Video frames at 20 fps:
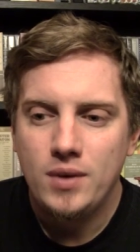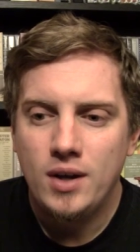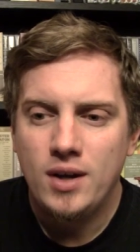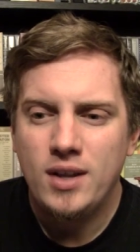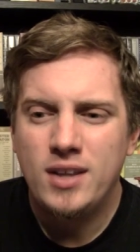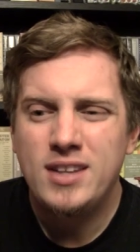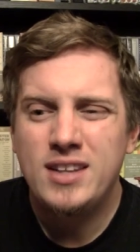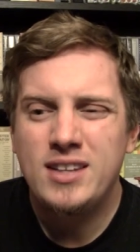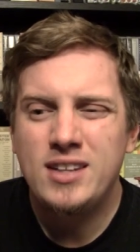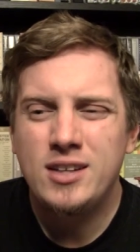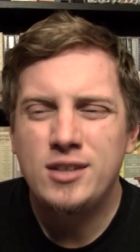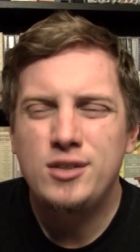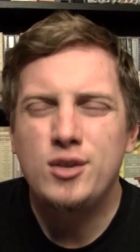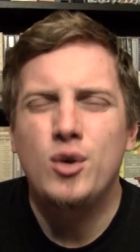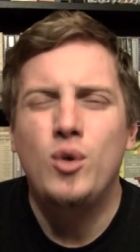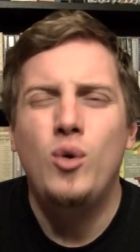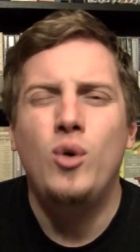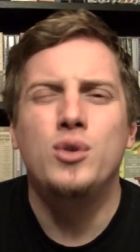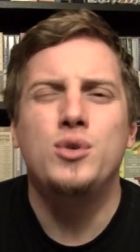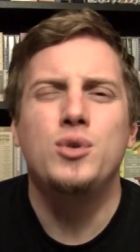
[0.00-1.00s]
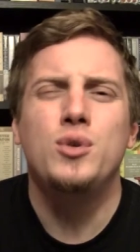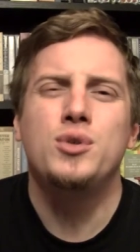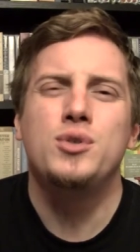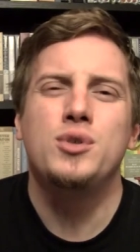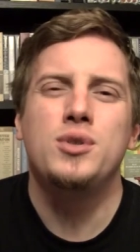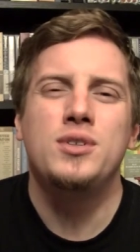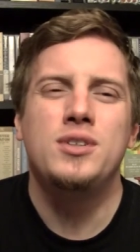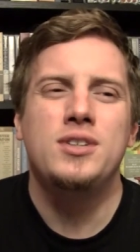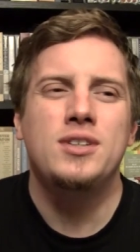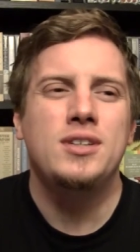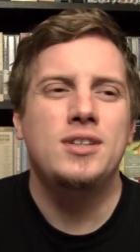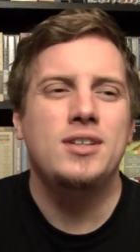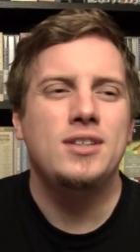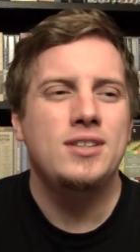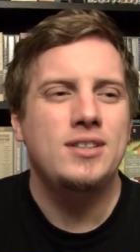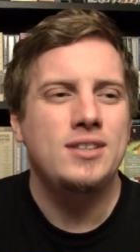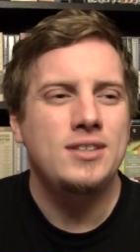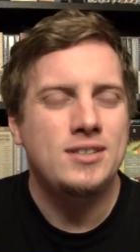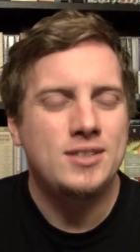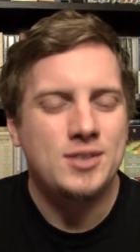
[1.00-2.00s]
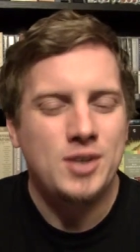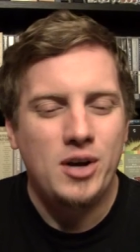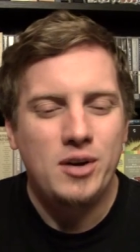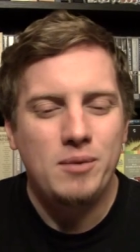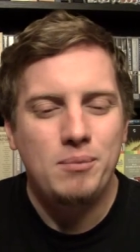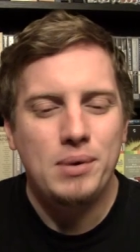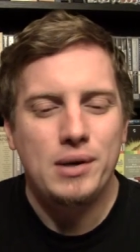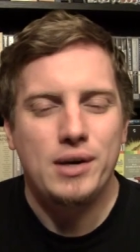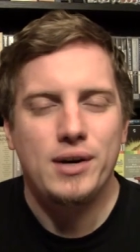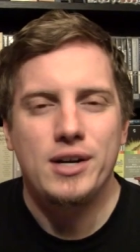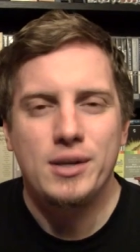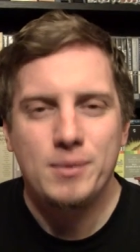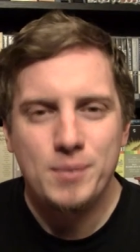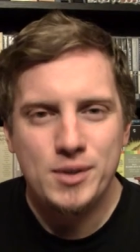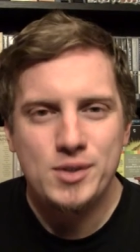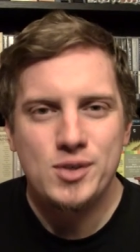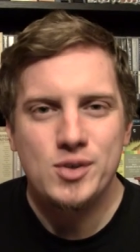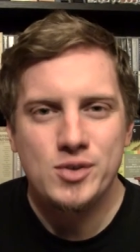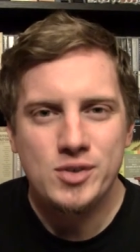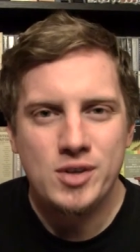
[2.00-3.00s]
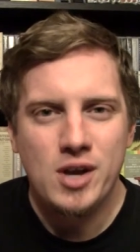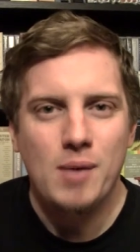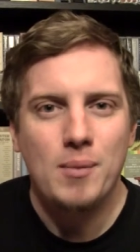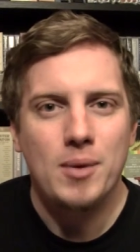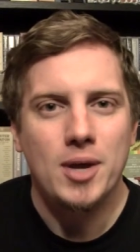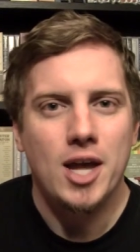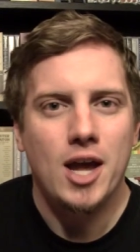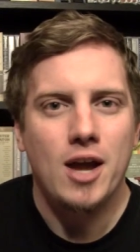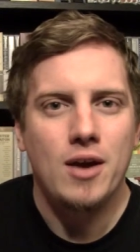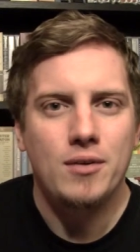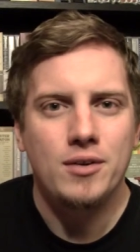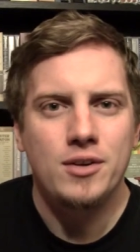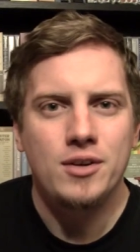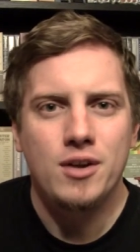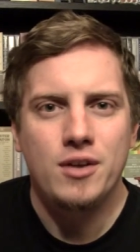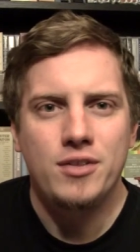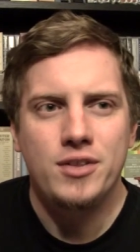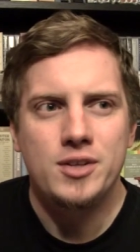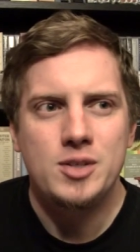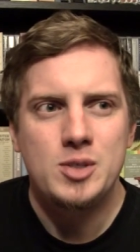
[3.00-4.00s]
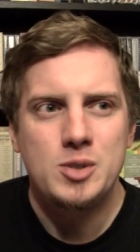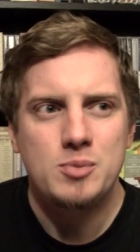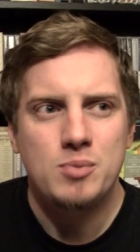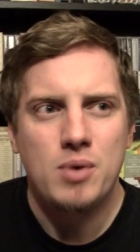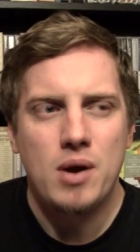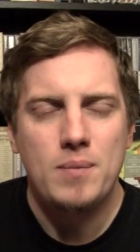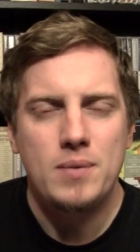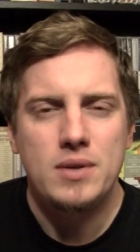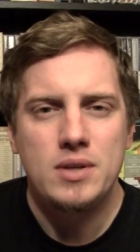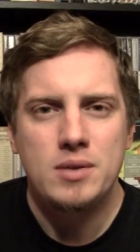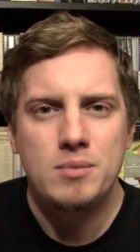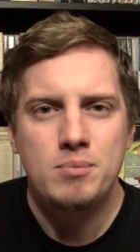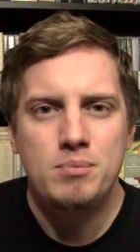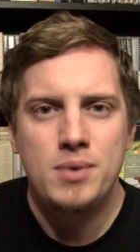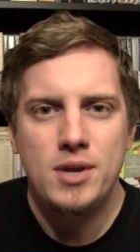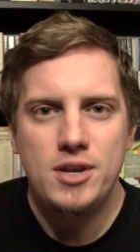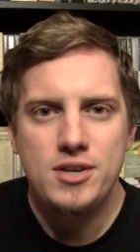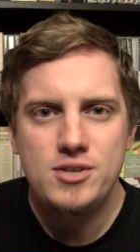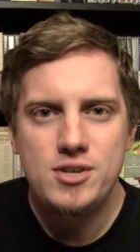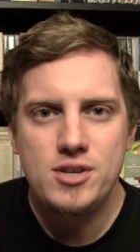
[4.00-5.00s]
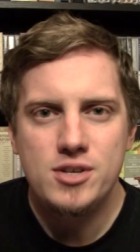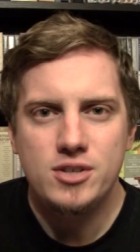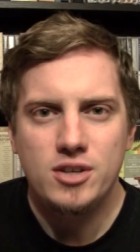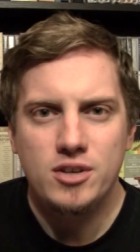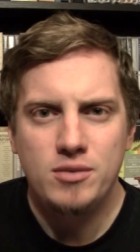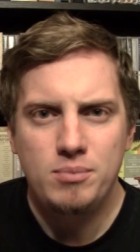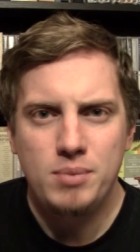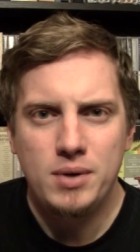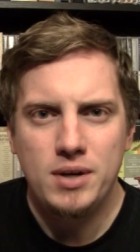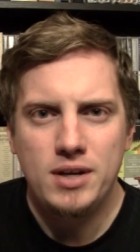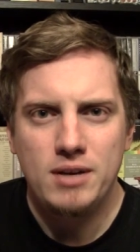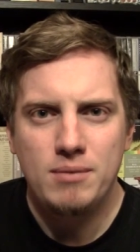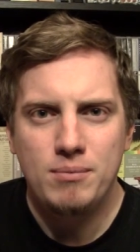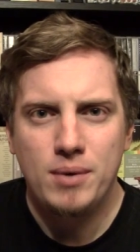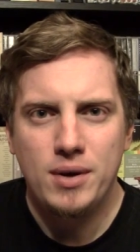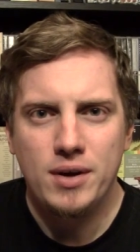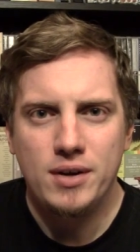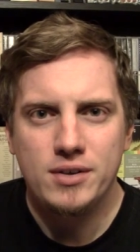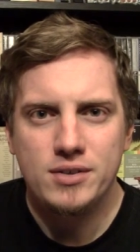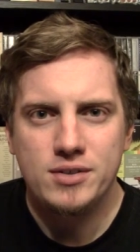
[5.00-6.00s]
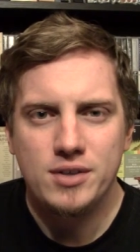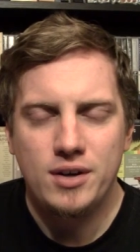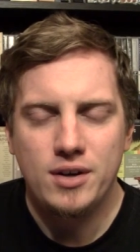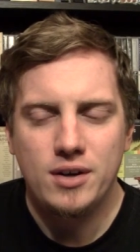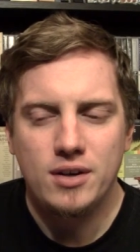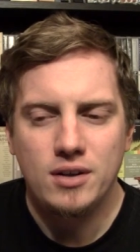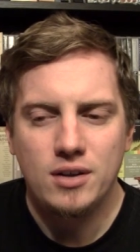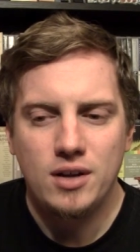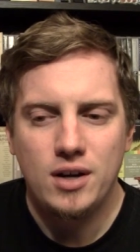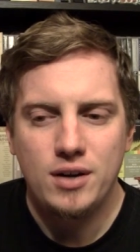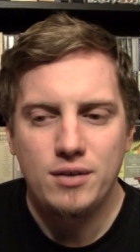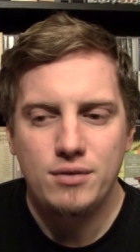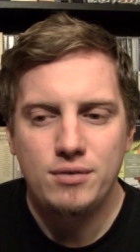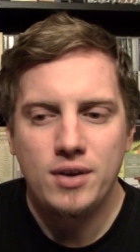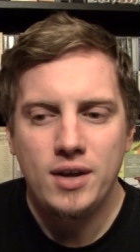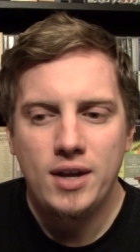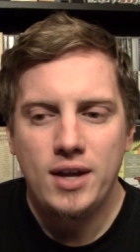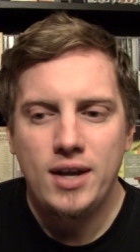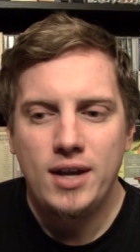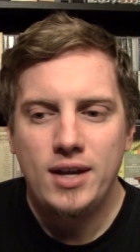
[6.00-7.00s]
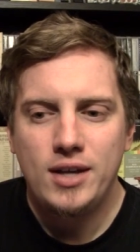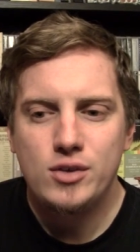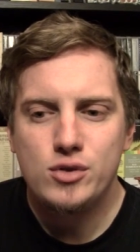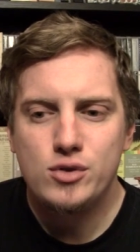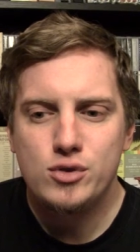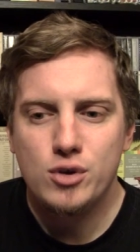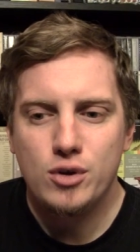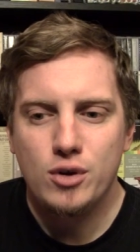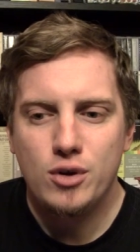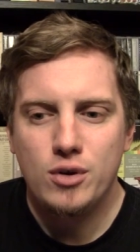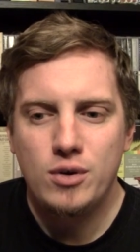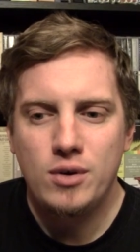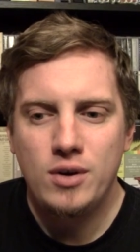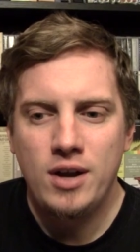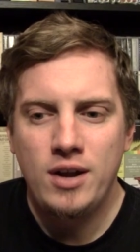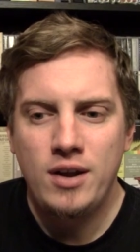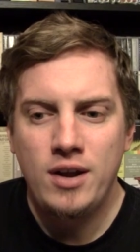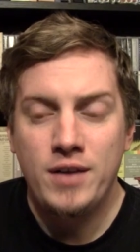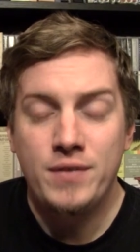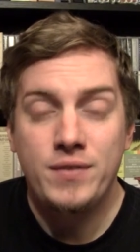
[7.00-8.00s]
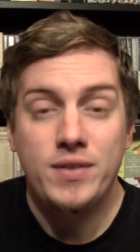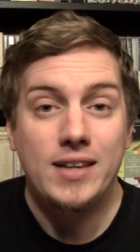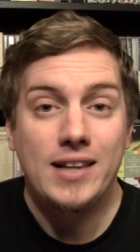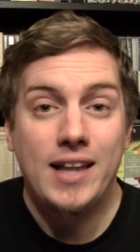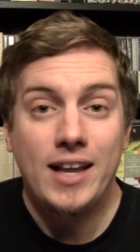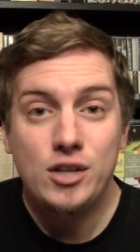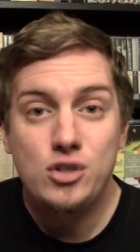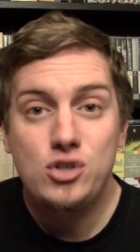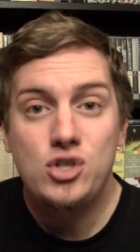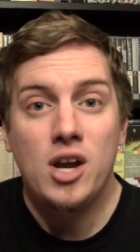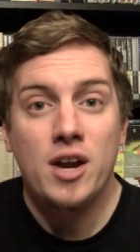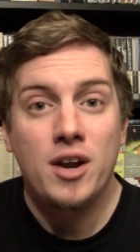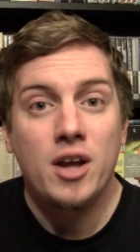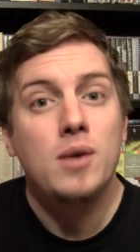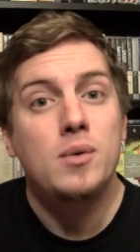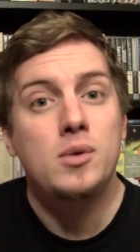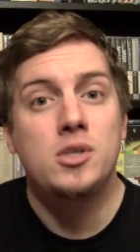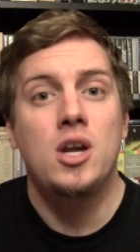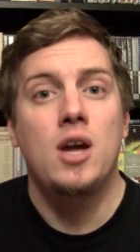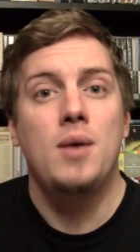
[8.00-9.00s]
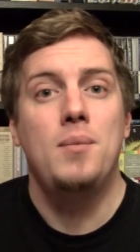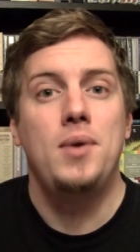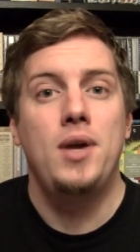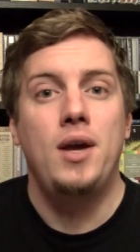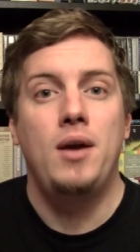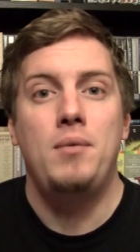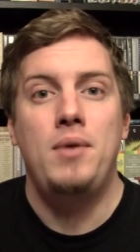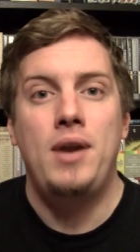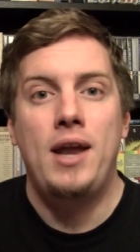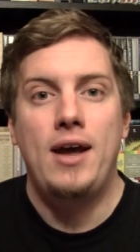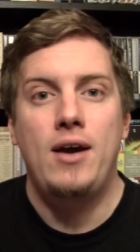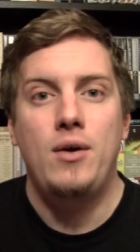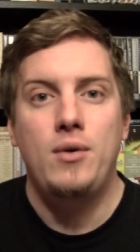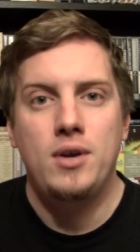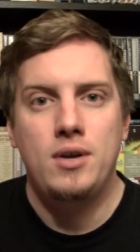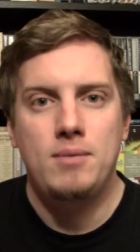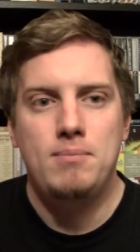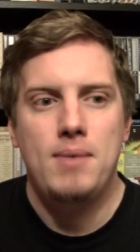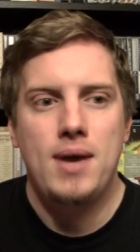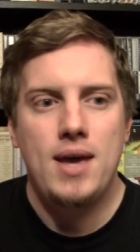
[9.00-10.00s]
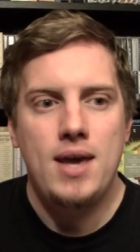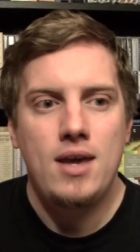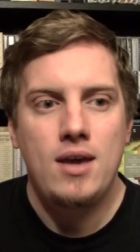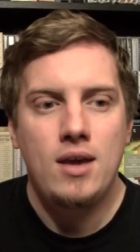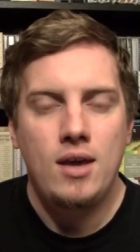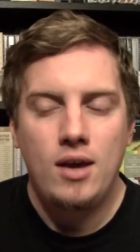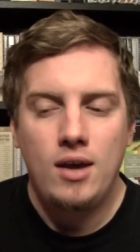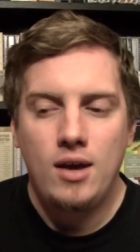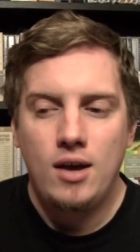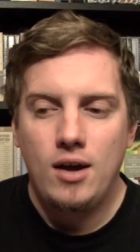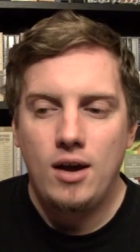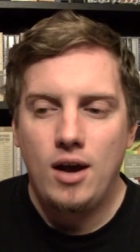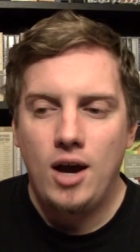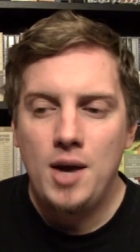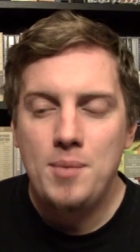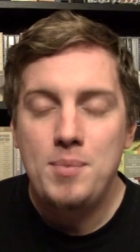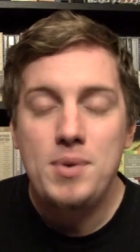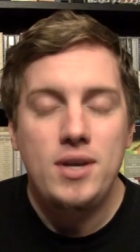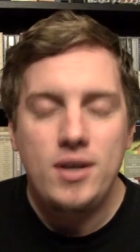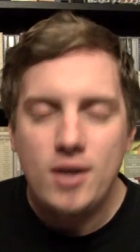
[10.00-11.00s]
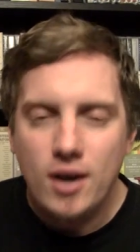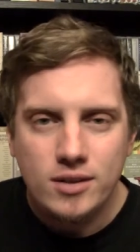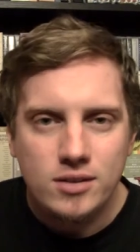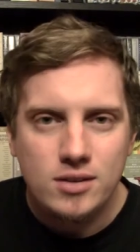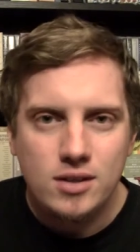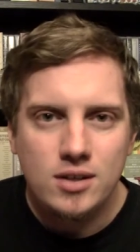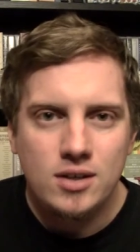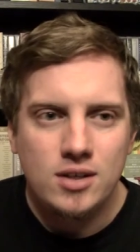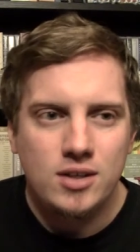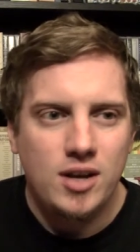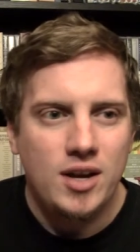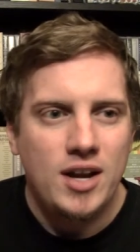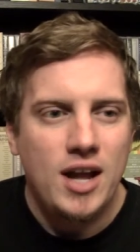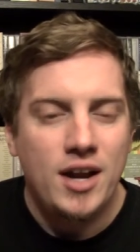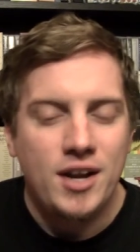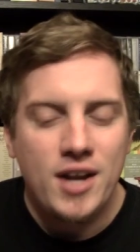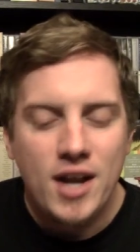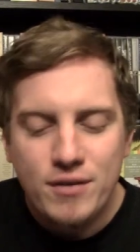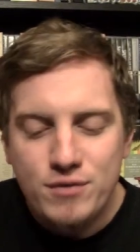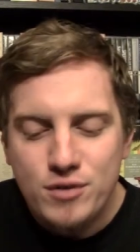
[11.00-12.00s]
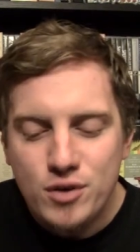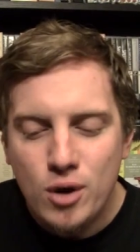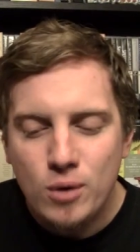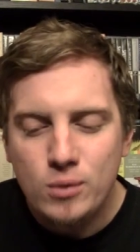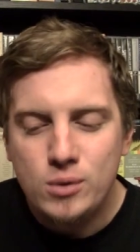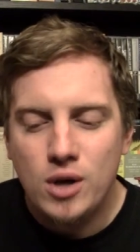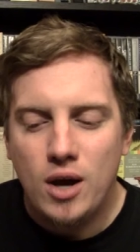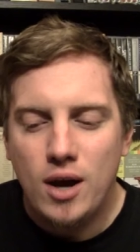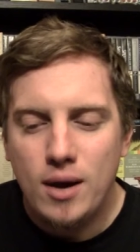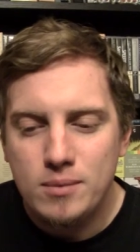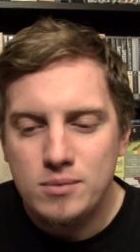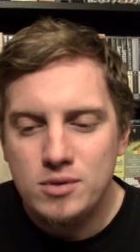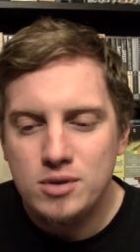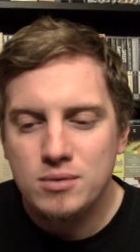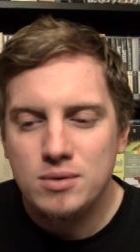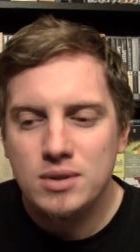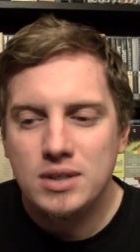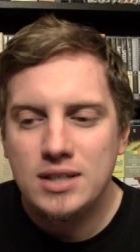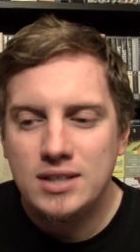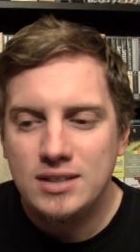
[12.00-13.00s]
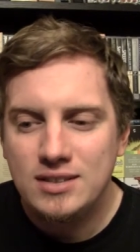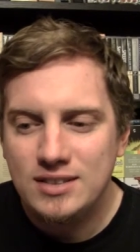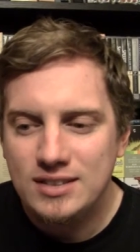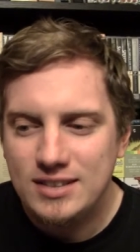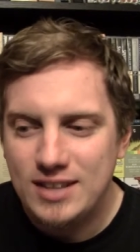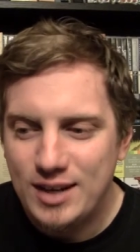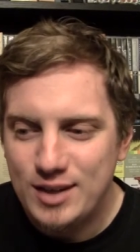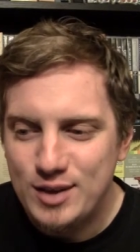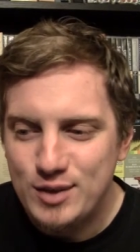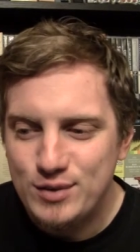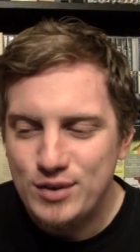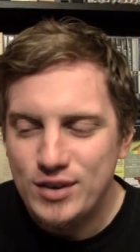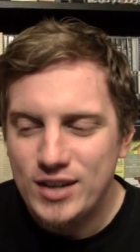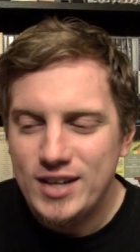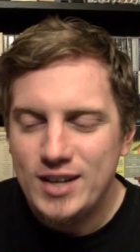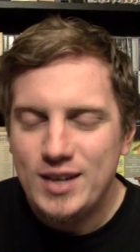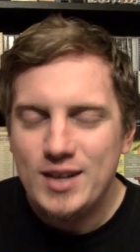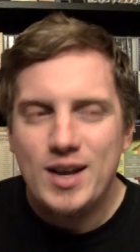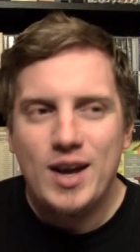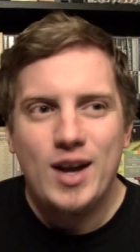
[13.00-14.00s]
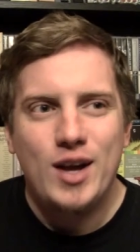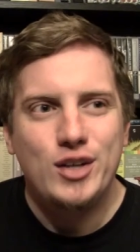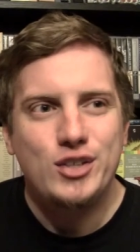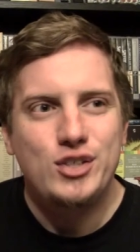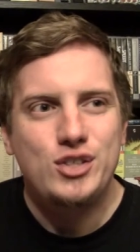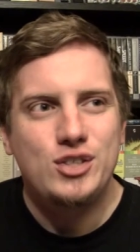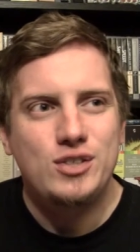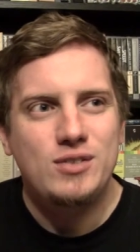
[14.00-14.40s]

uh, it, it's, it's also the, the time period in which it's coming out. You know, this is probably the busiest I've been in my entire life, so if The Last Jedi was coming out now in May, I'd be gutted, because I'd, I'd have no time to really kind of uh,